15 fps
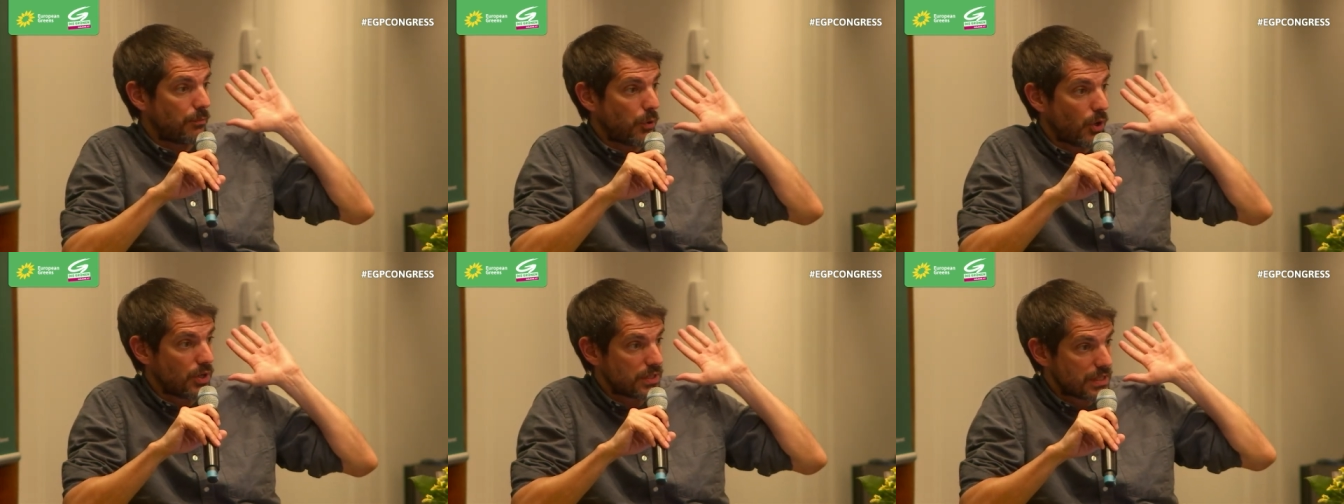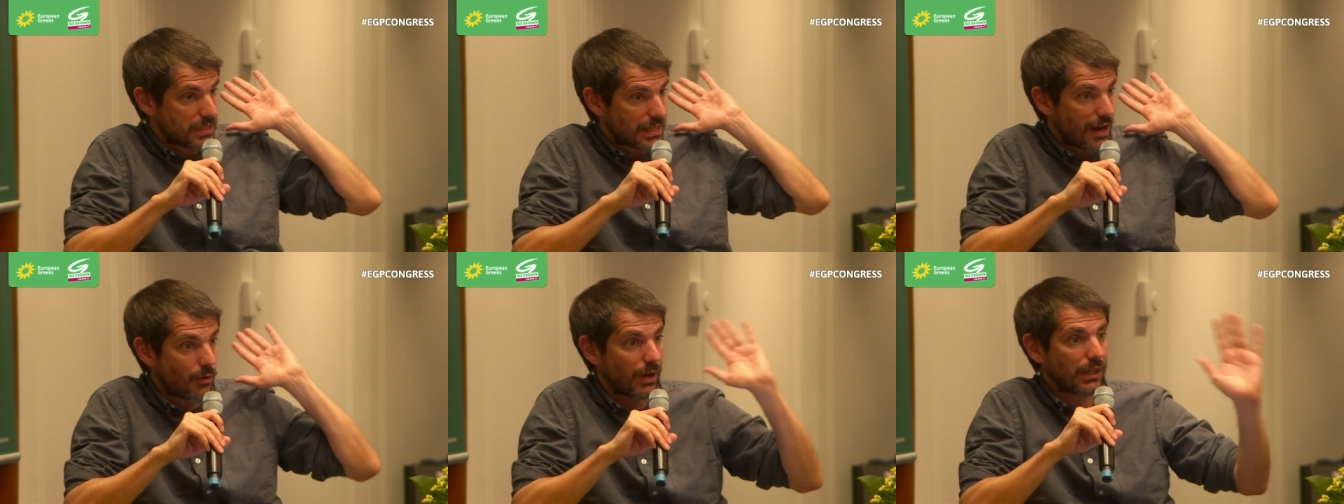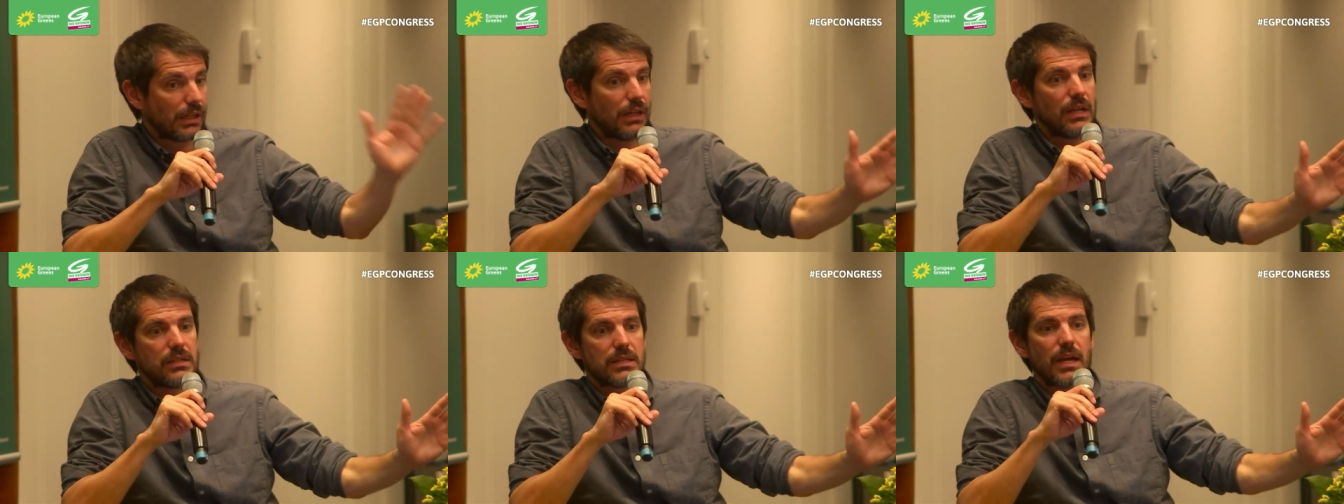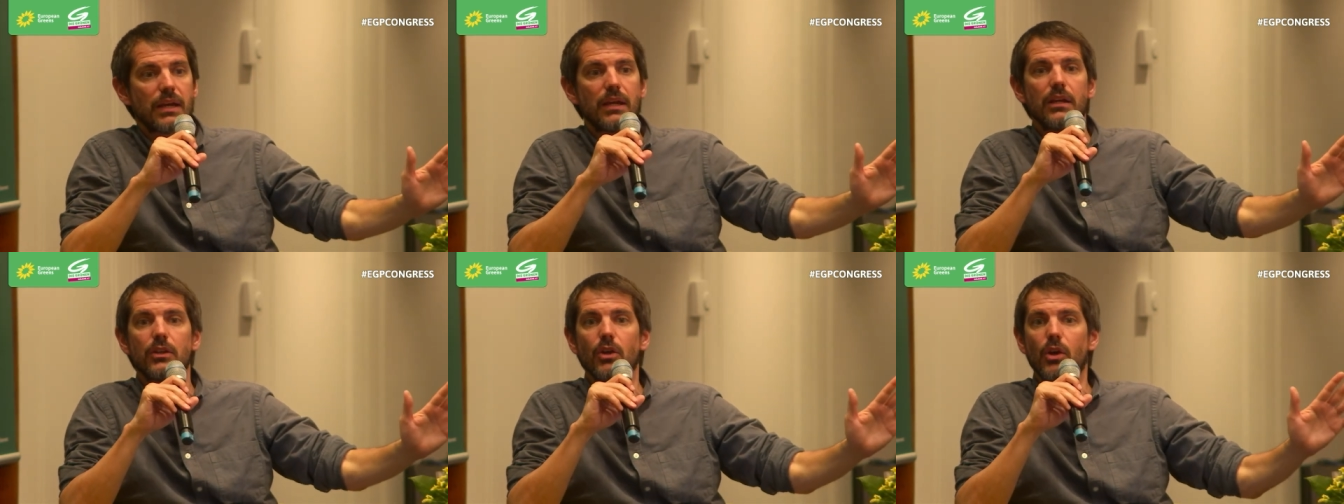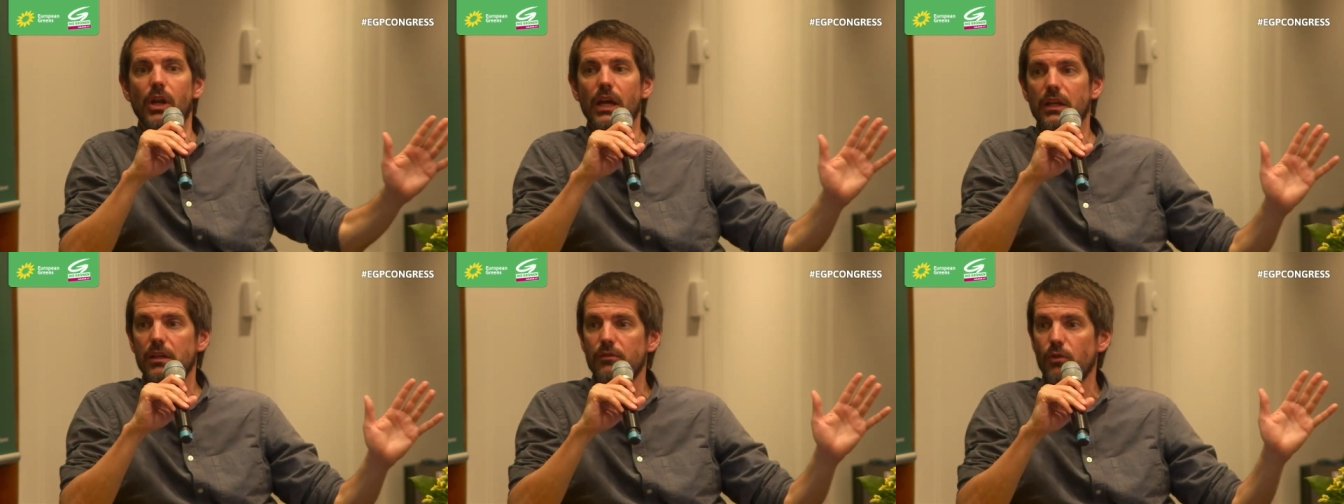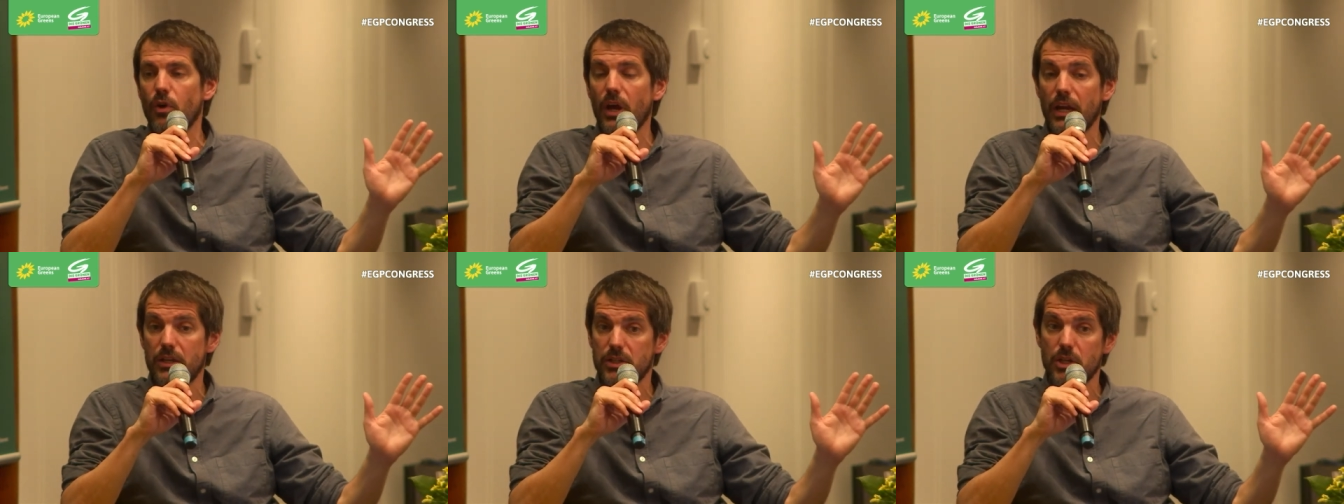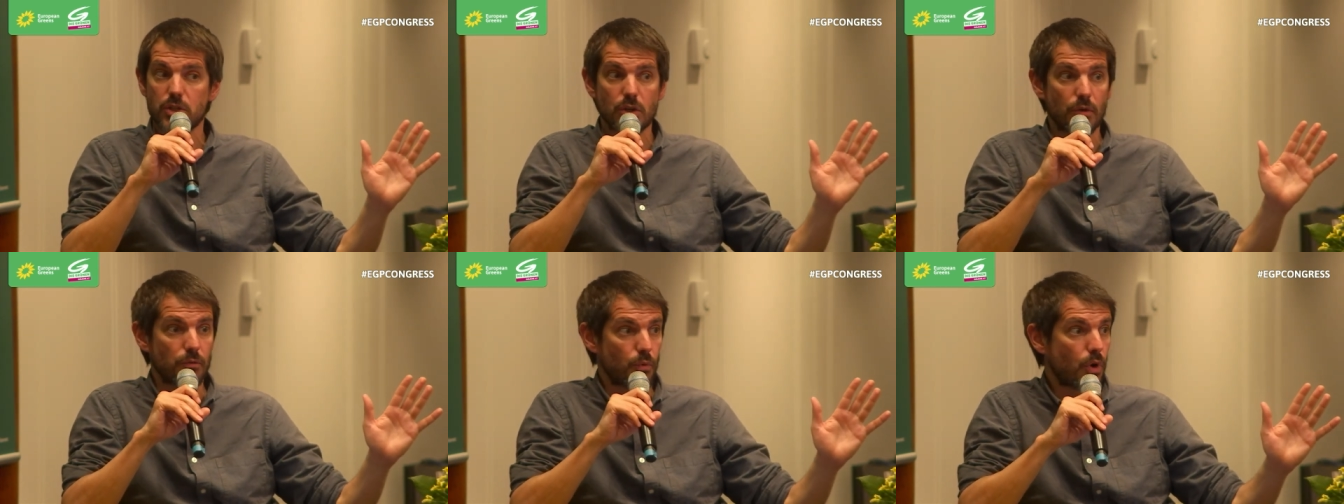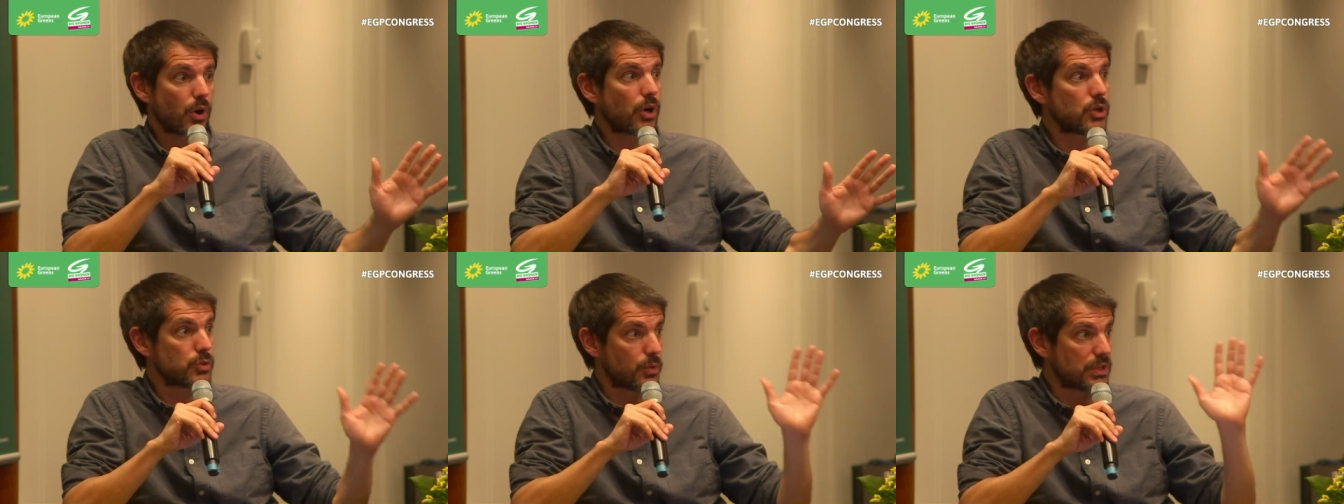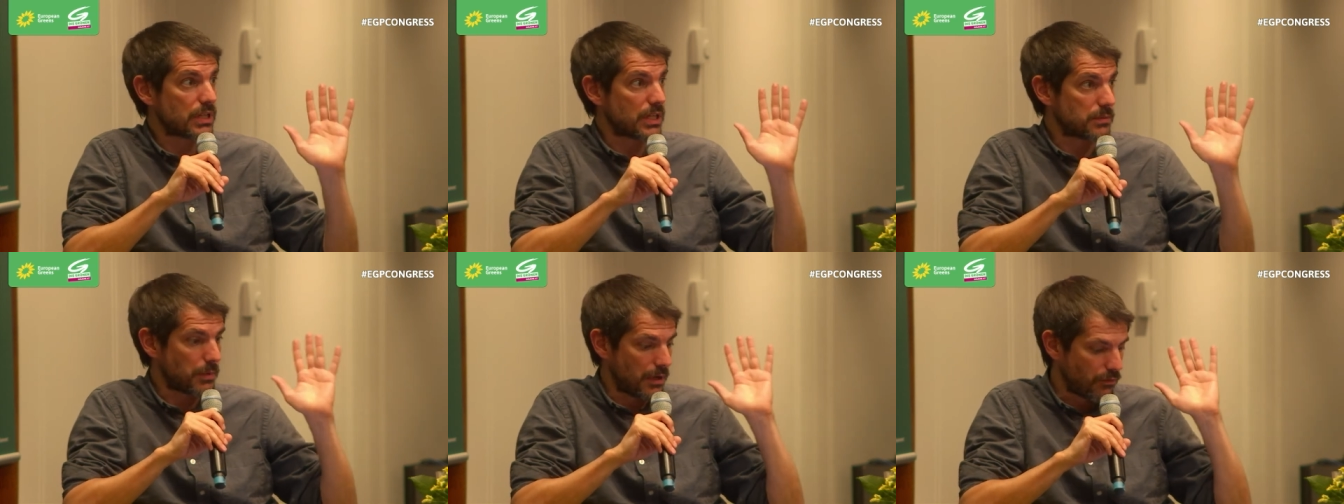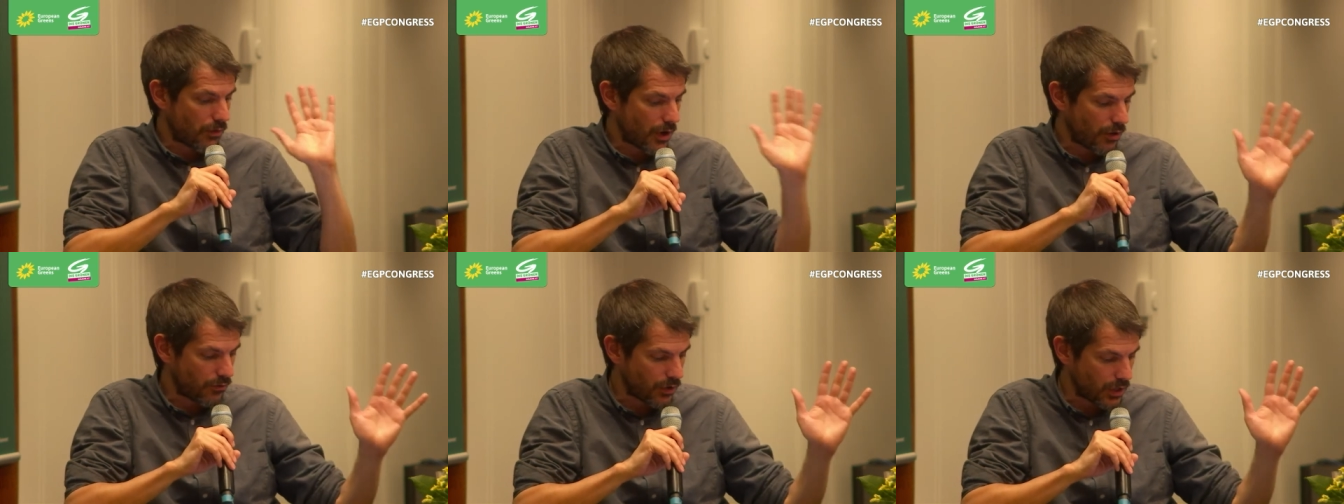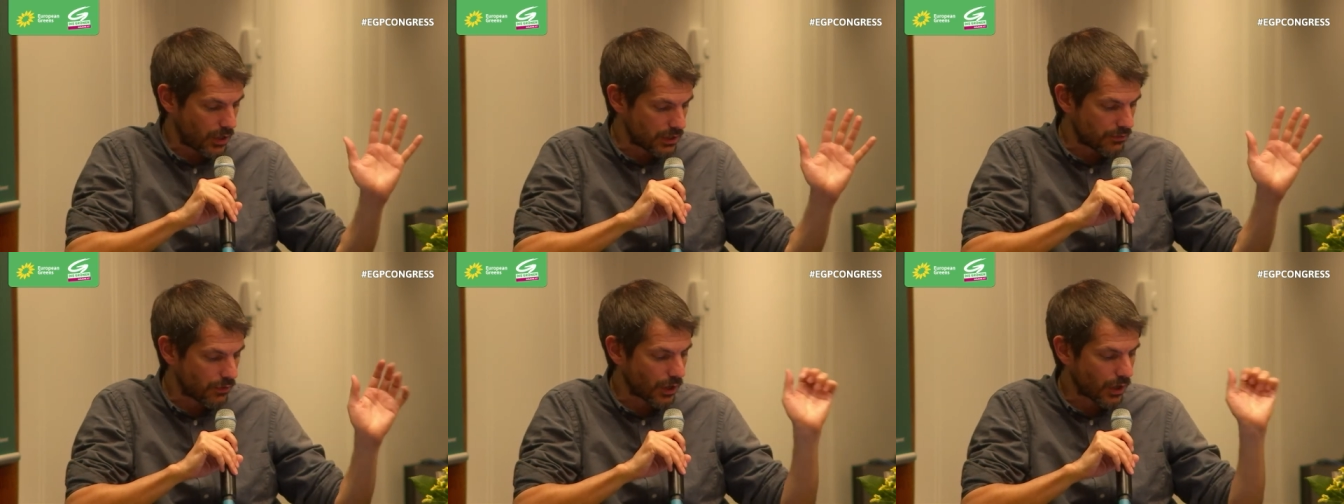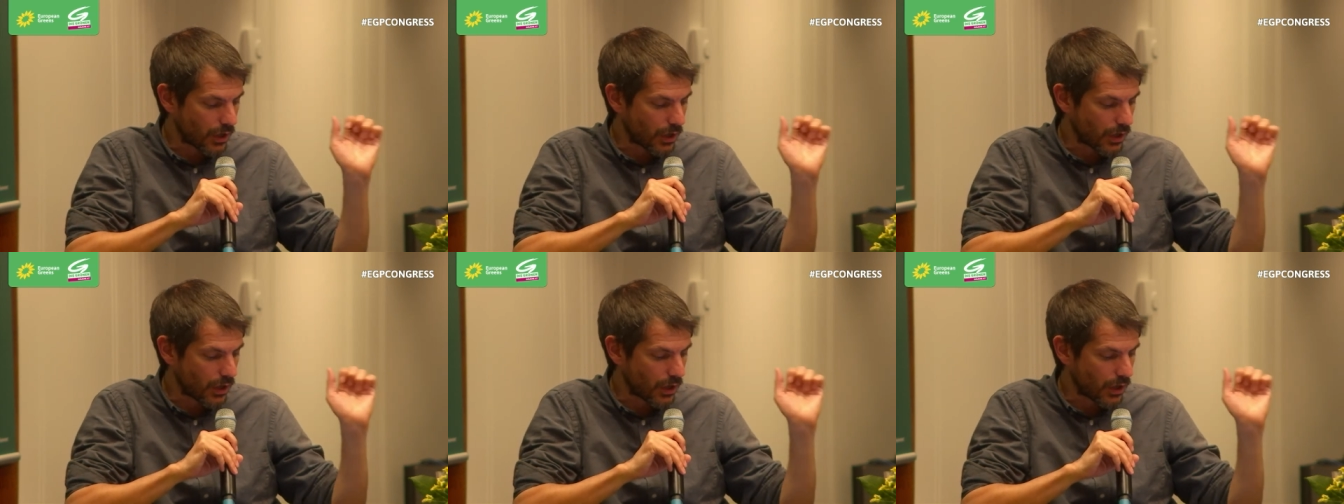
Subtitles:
policies directly attacking the collective organization of workers, which has been very, very difficult.